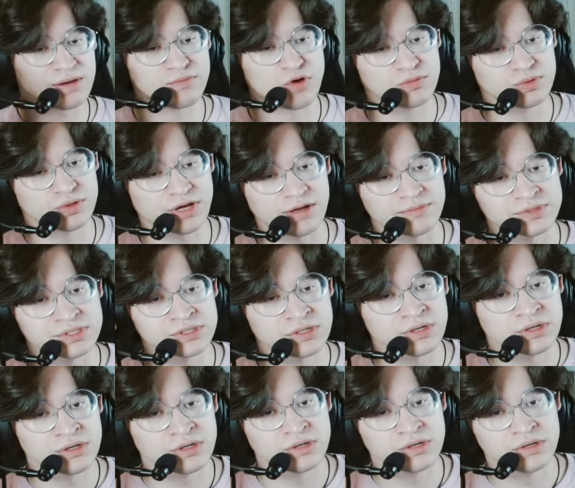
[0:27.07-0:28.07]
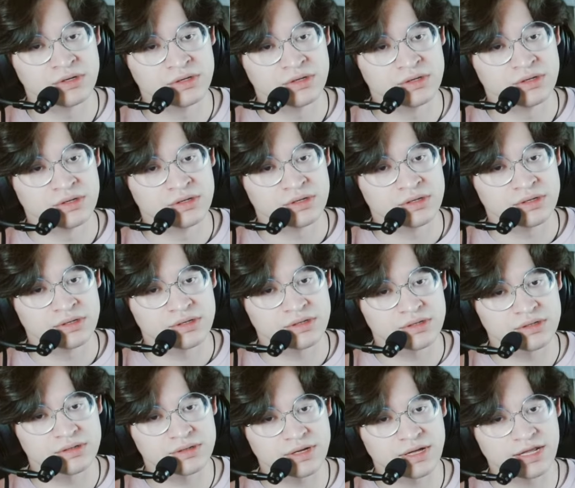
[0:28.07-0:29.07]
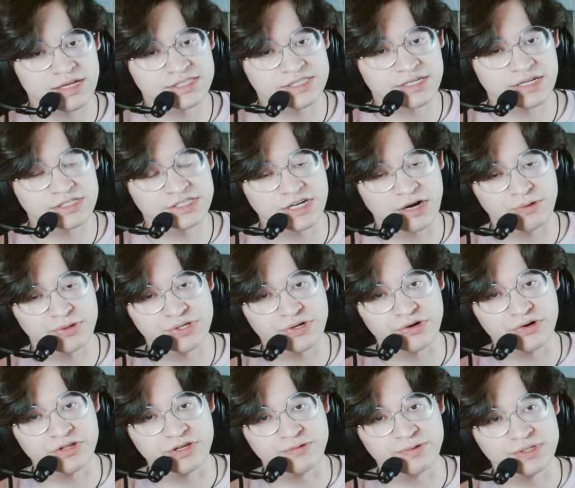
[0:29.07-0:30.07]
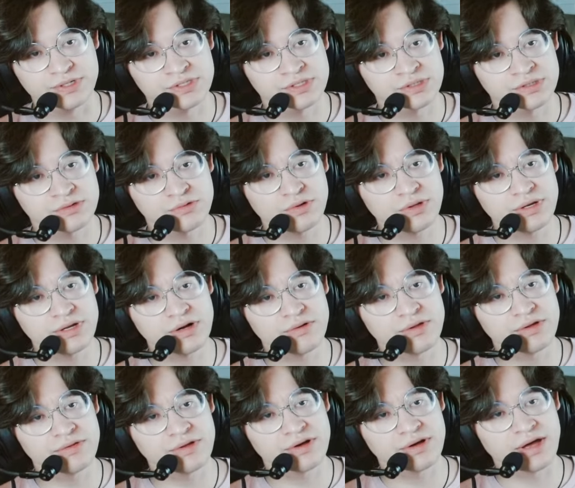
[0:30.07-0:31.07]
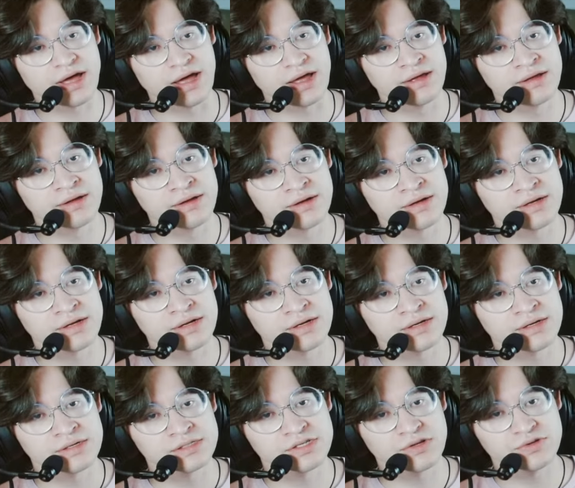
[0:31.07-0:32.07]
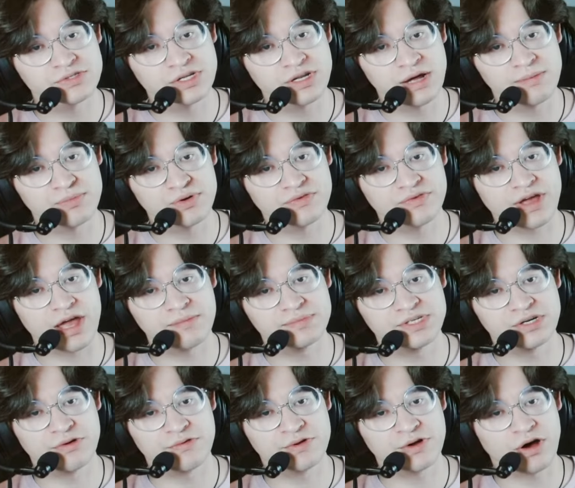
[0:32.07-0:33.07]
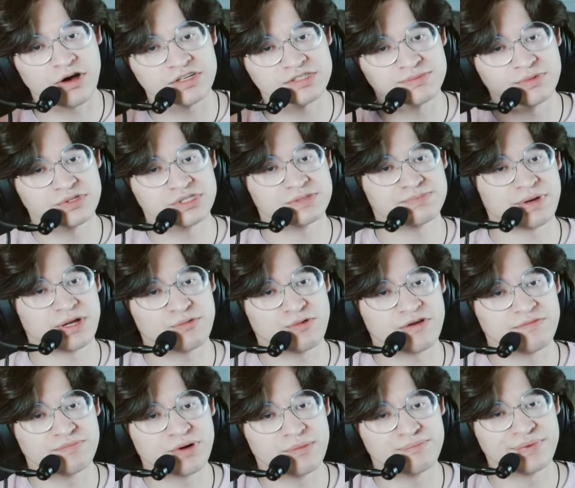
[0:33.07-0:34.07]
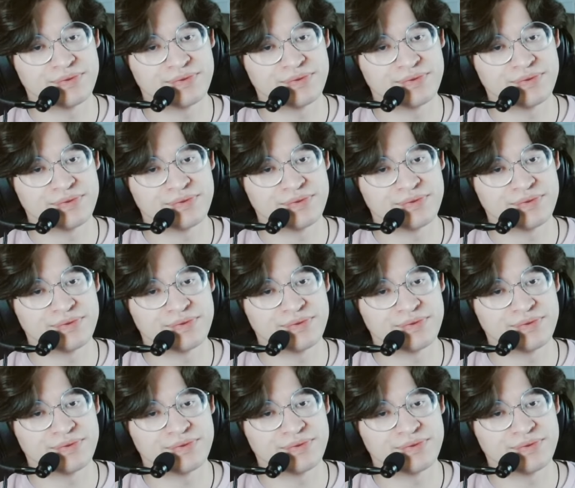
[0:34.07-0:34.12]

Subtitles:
mobile games. Let's start with the early ones. Well, you know, okay. So there's a number of games here. We have Cosmos Spin, we have Bumpy